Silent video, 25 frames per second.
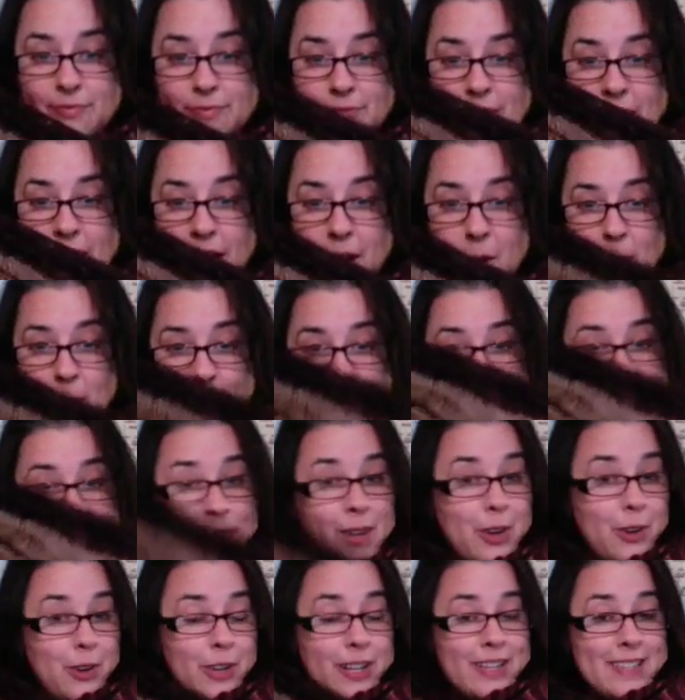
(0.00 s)
Now,
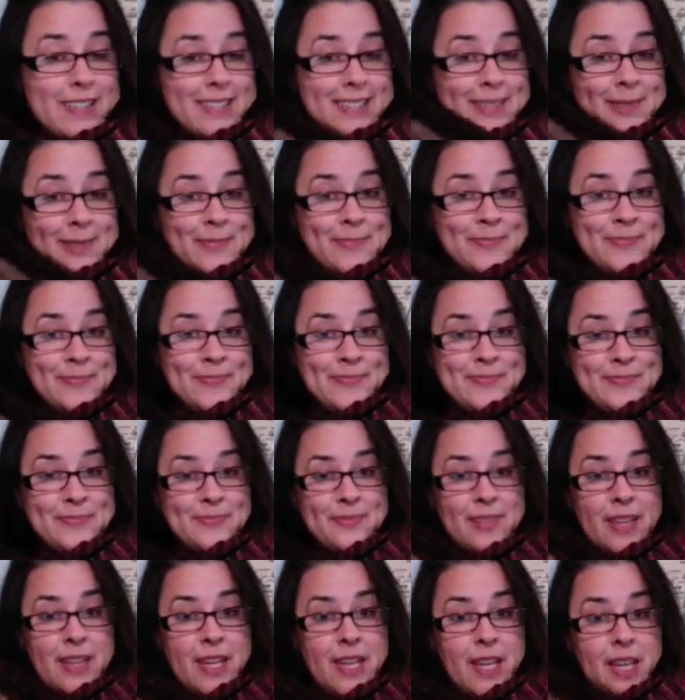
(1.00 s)
here it is.
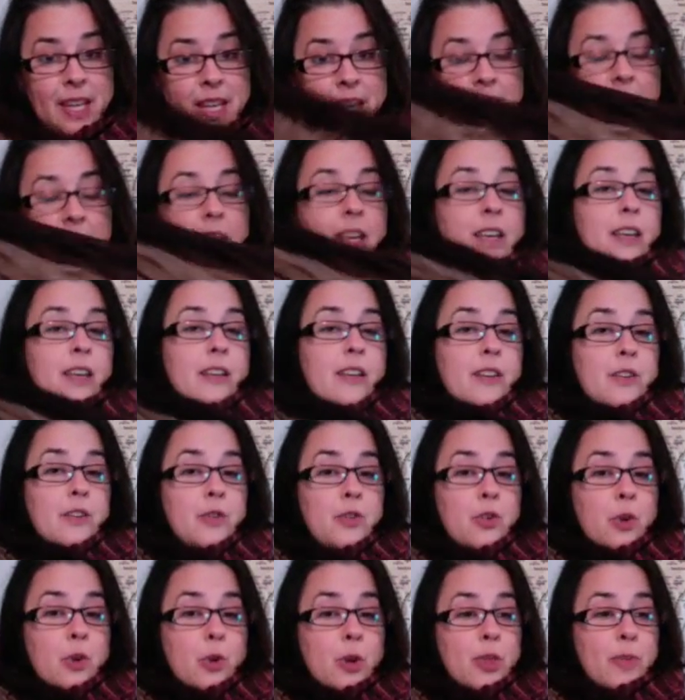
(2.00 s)

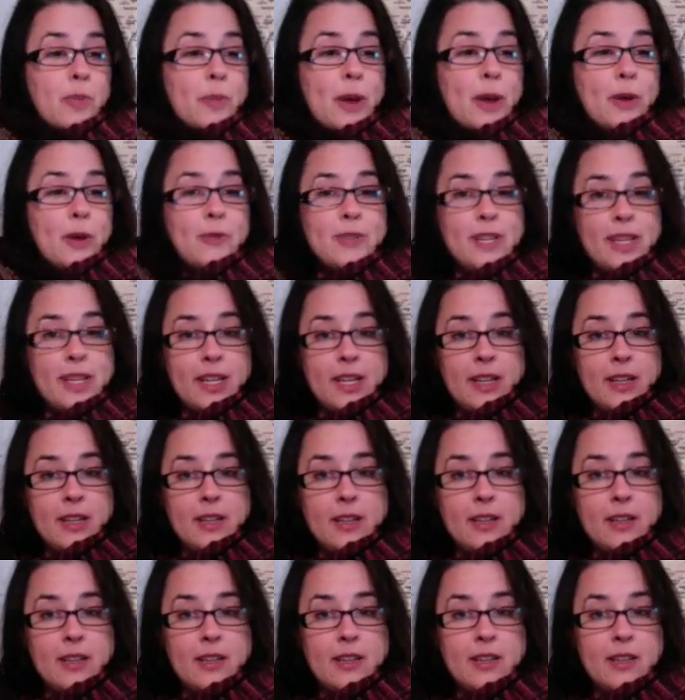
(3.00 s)
Northbound Knitting
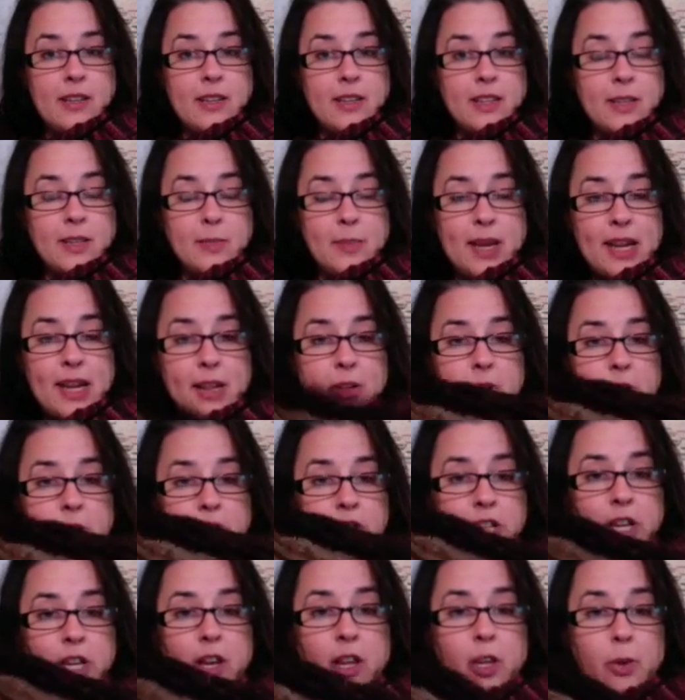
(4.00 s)
in the Metallurgy
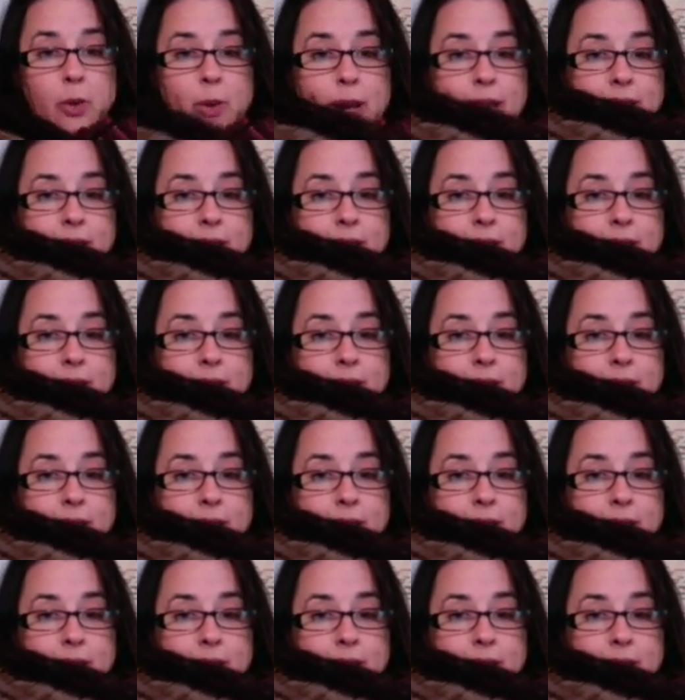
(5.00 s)
colorway.